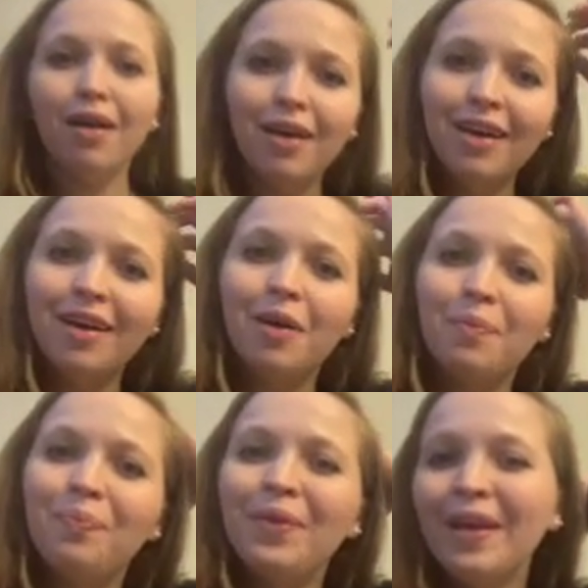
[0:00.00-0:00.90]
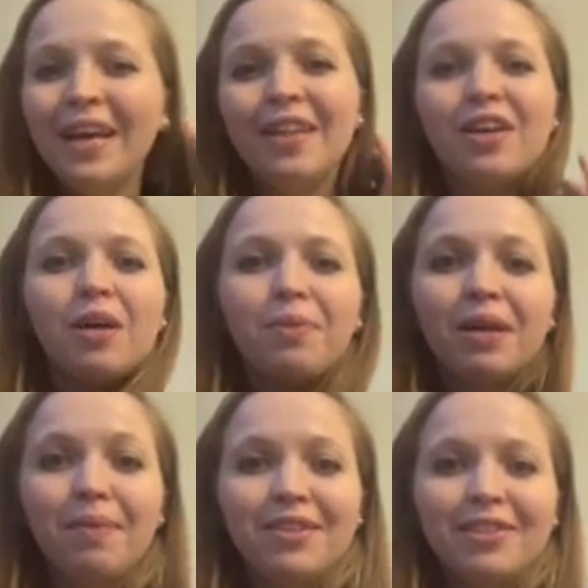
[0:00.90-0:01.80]
They're all pretty
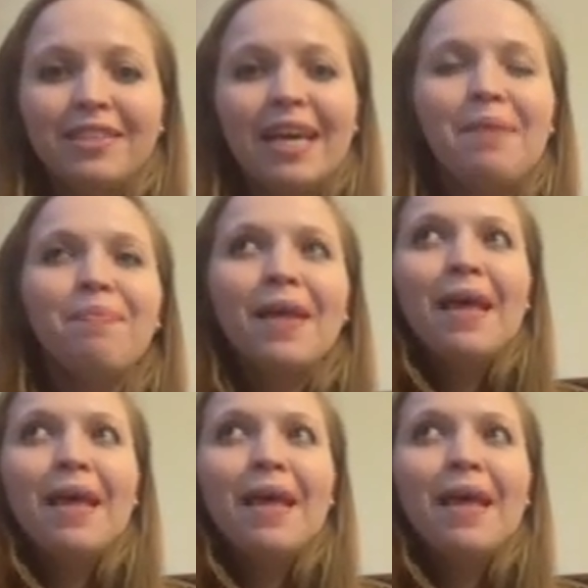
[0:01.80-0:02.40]
much the same.